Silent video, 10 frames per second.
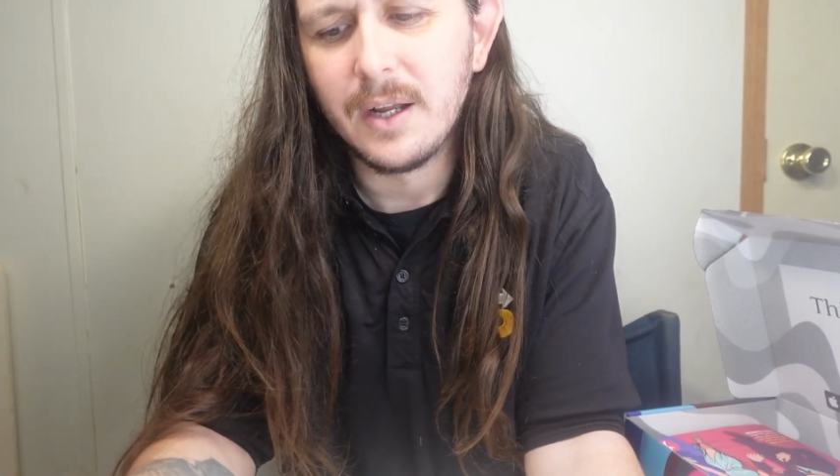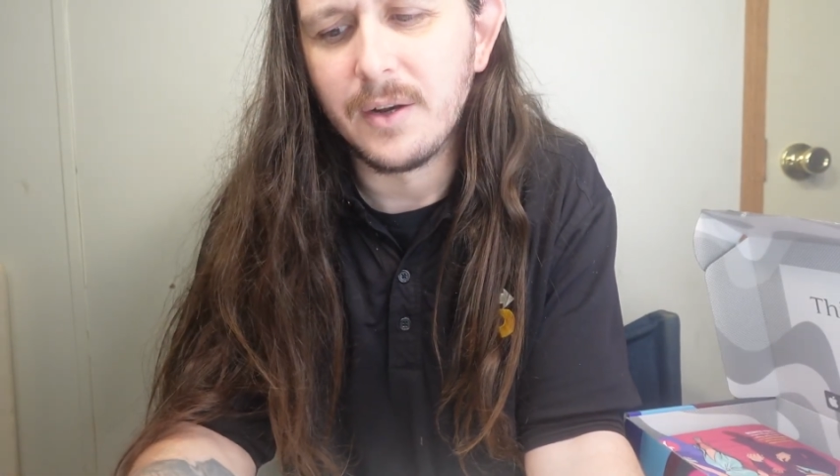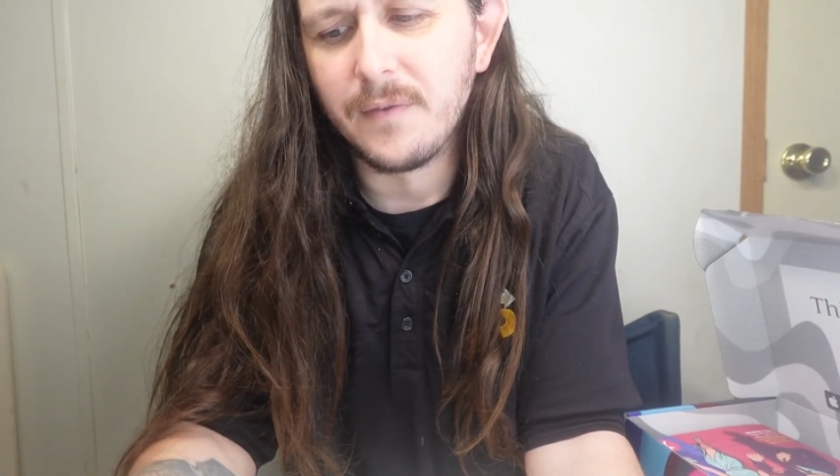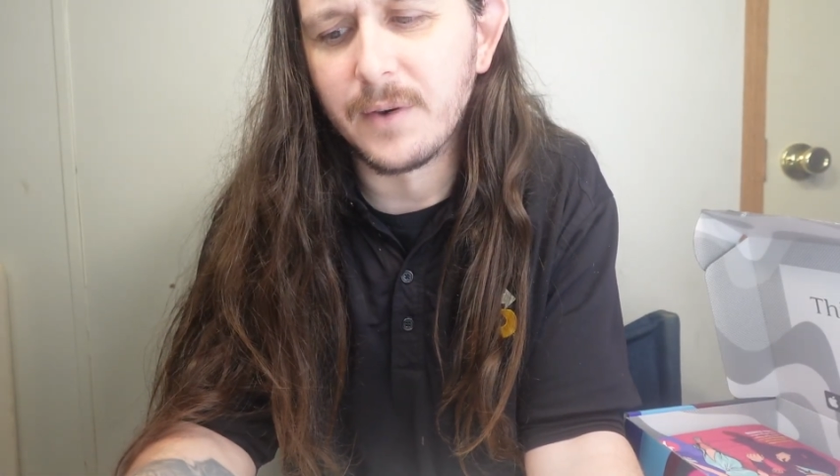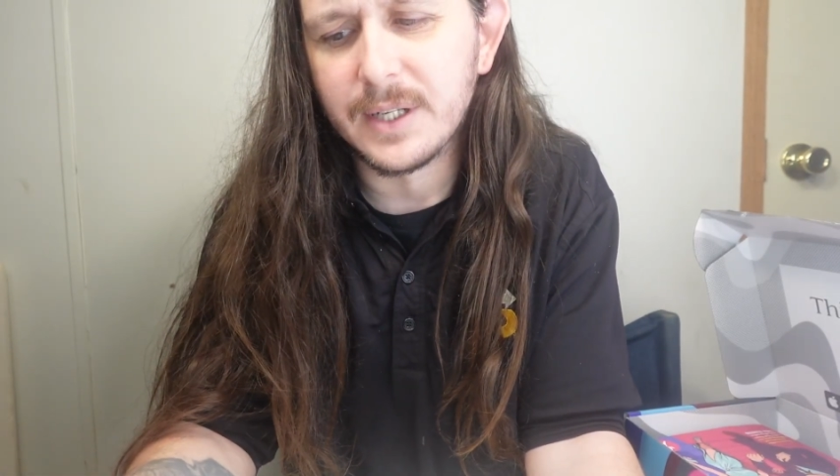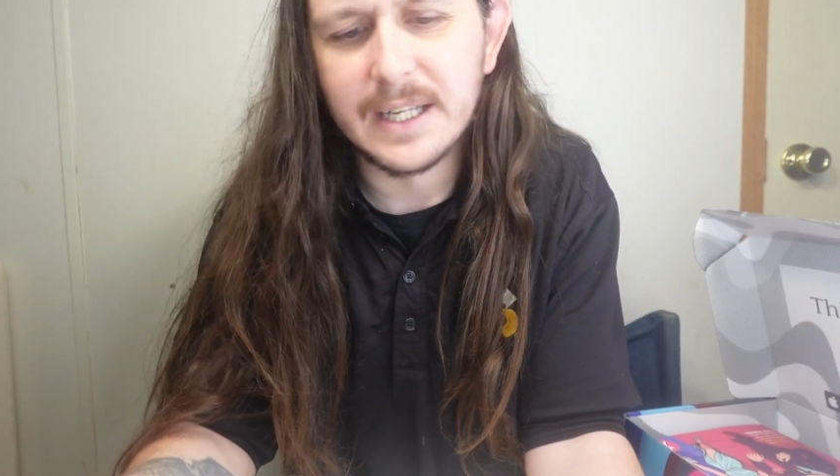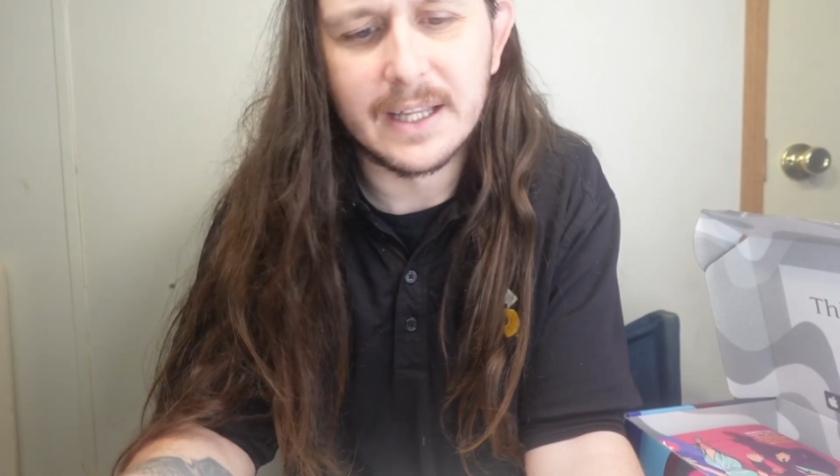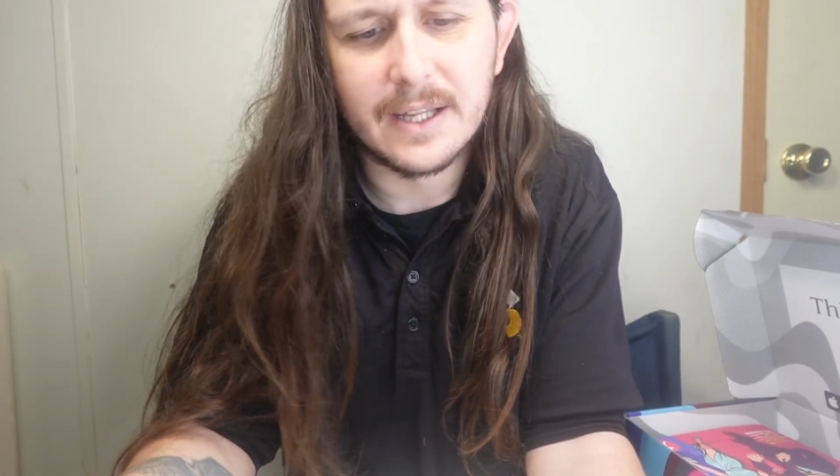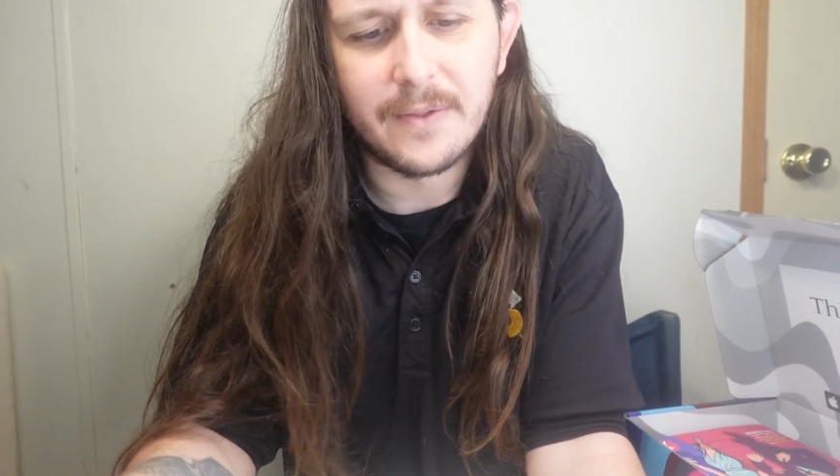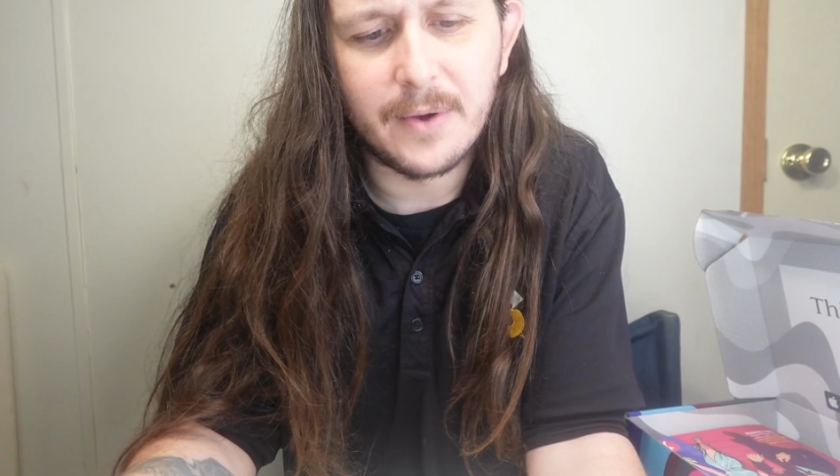afford to get
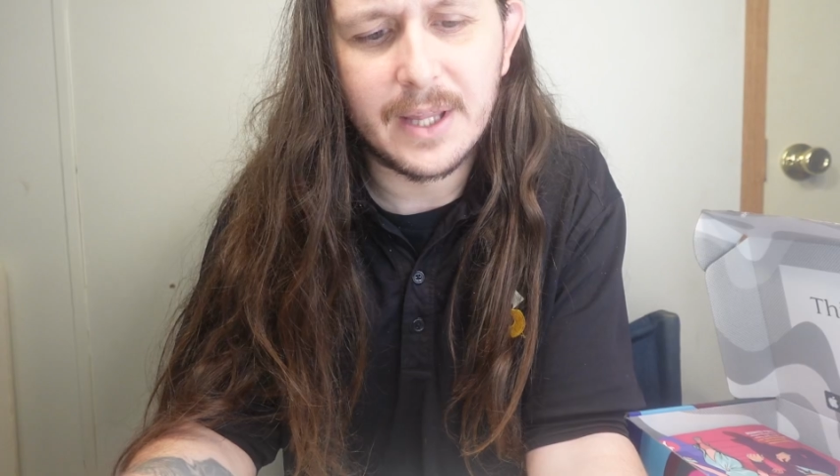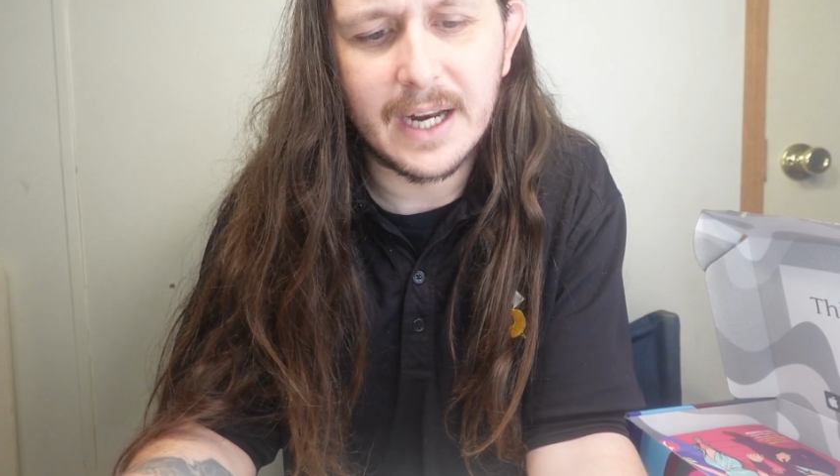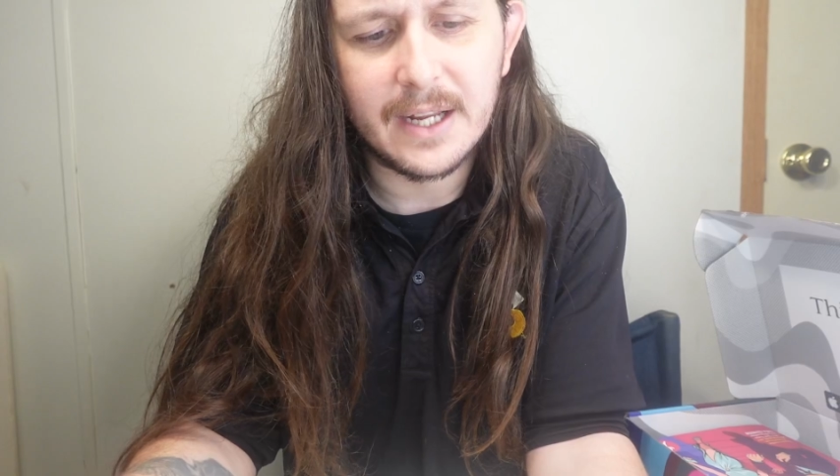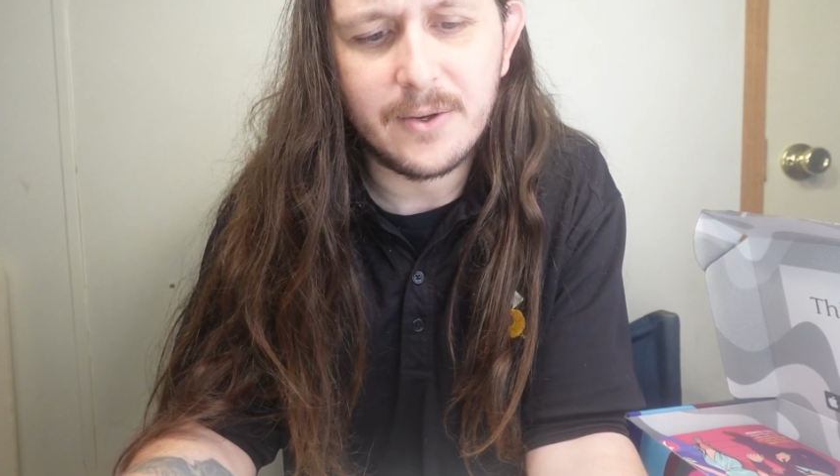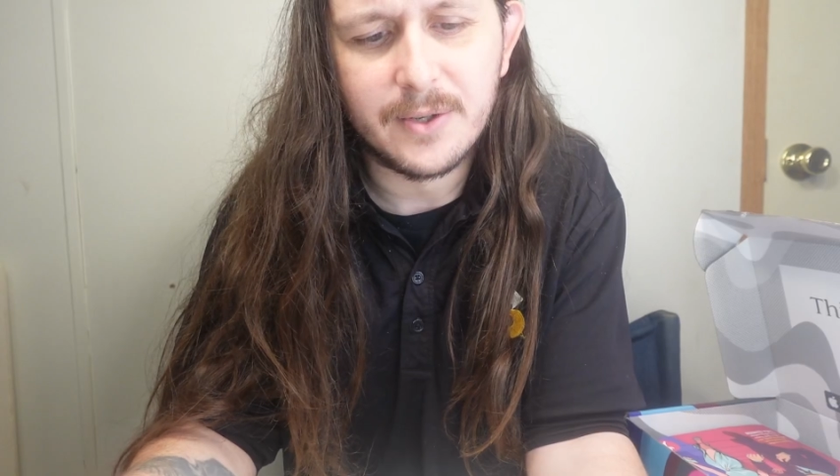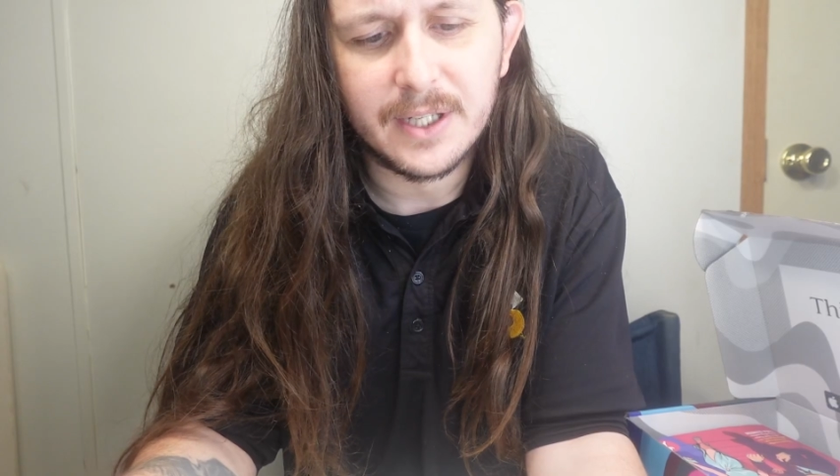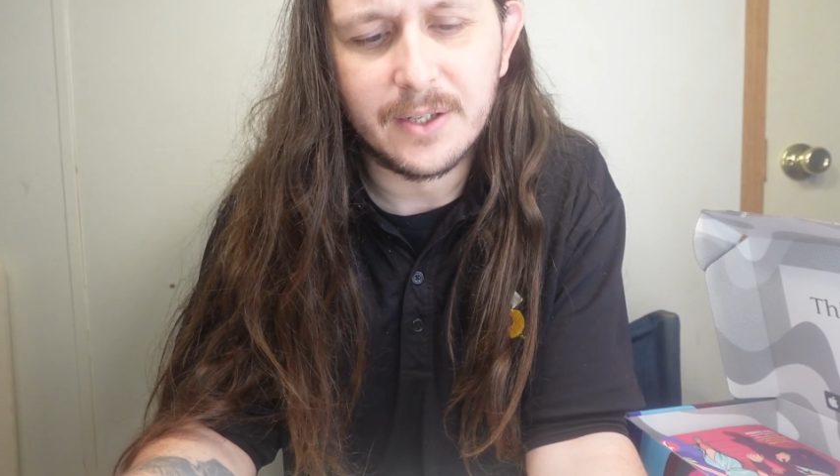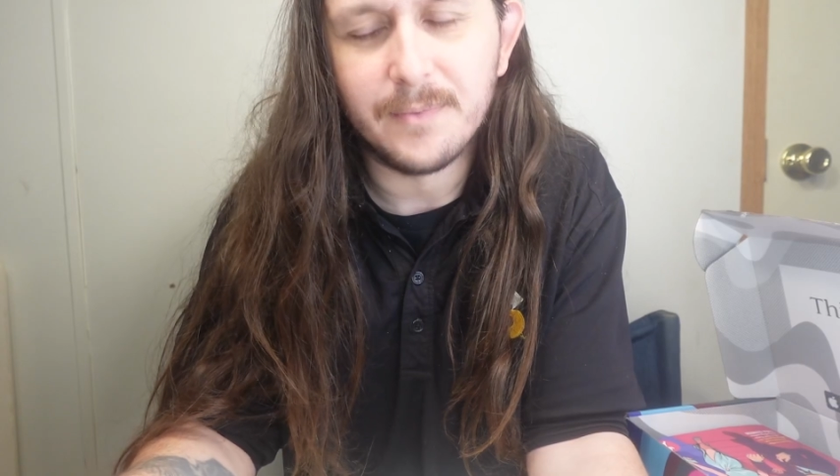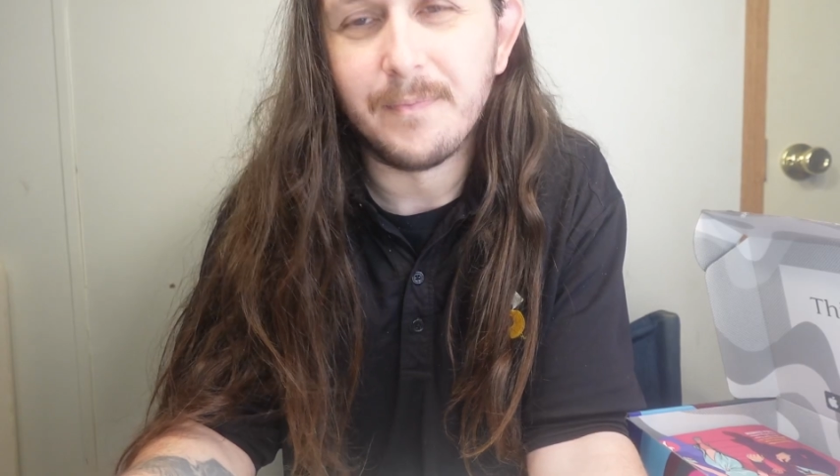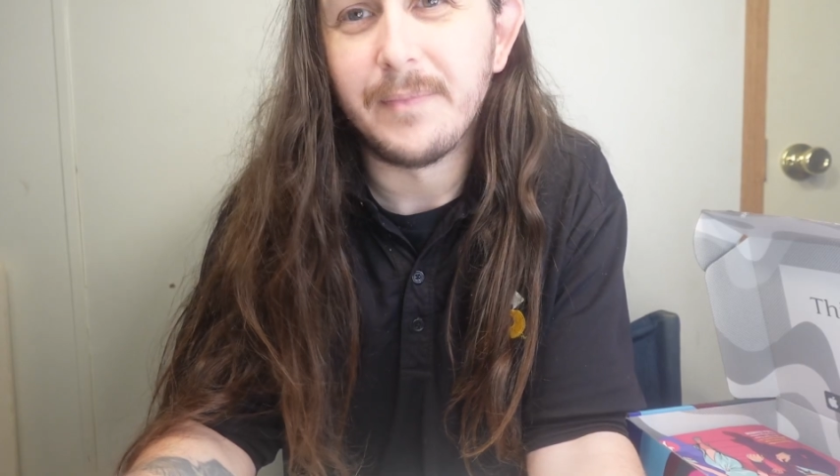the three that I usually do.